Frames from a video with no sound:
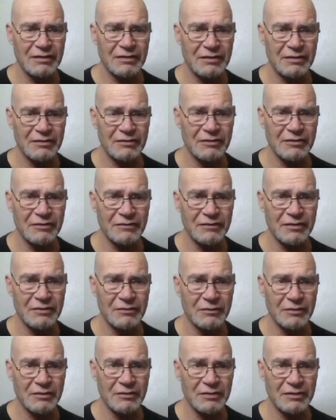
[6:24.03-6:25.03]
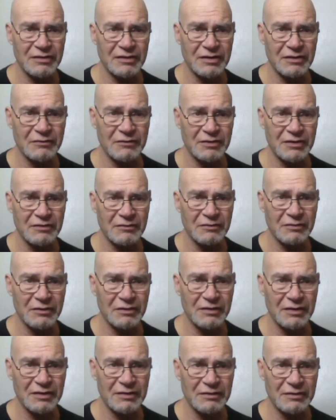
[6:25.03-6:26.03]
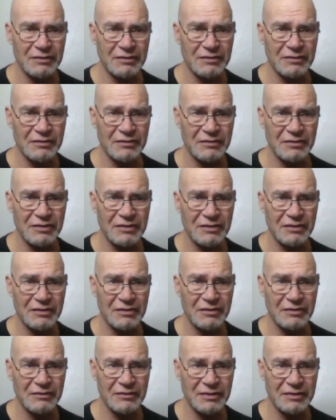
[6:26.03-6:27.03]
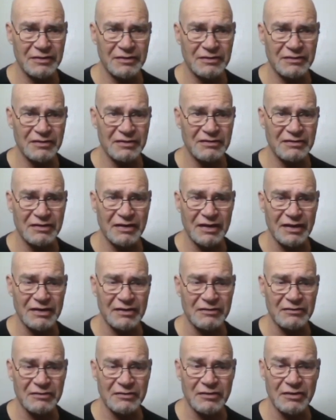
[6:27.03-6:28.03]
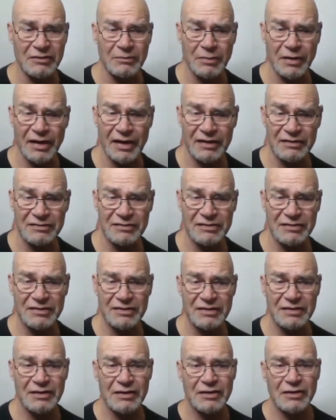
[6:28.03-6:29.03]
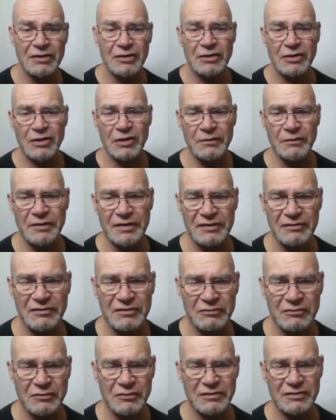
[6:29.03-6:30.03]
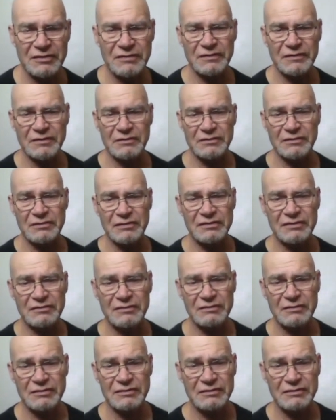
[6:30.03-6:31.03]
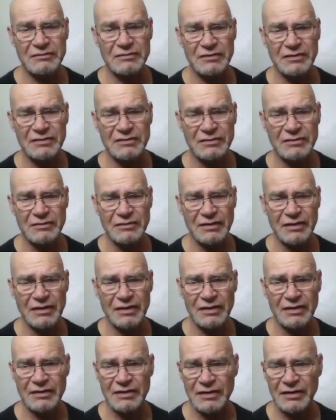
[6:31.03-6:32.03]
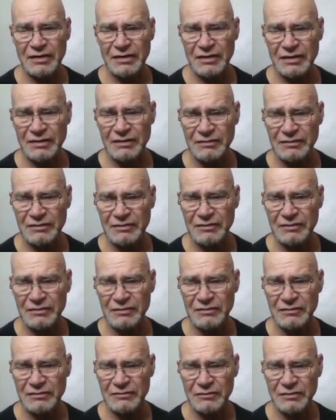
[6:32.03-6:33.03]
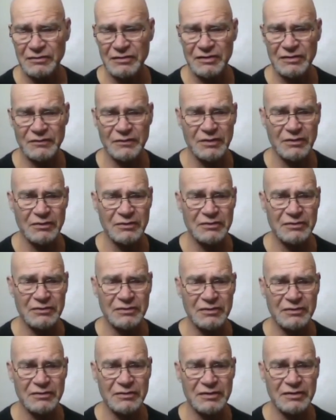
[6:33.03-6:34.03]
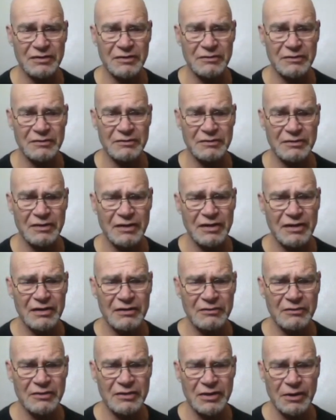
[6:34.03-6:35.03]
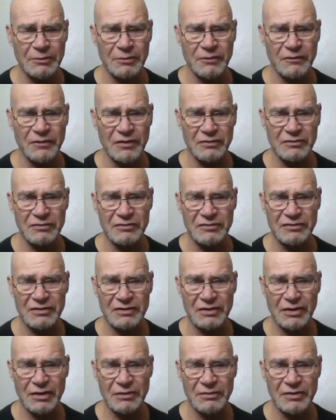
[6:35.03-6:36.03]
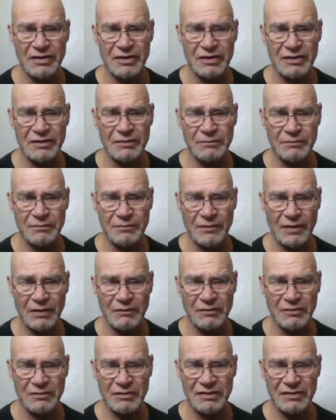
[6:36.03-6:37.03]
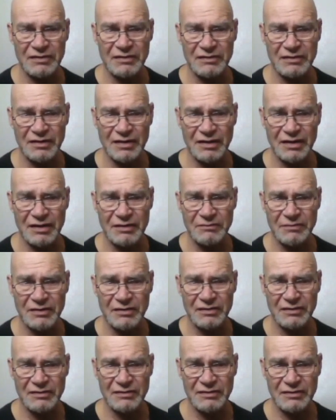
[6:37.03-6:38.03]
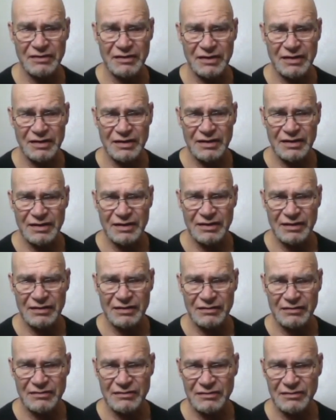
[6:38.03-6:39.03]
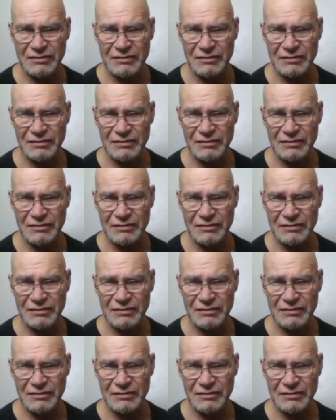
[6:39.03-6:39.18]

The only thing we could really do here, we could change the angle, the opacity, or we could use one of these filters. Let's go ahead and use one of these filters on here. There's only a couple filters that come in with ClickDesign because it's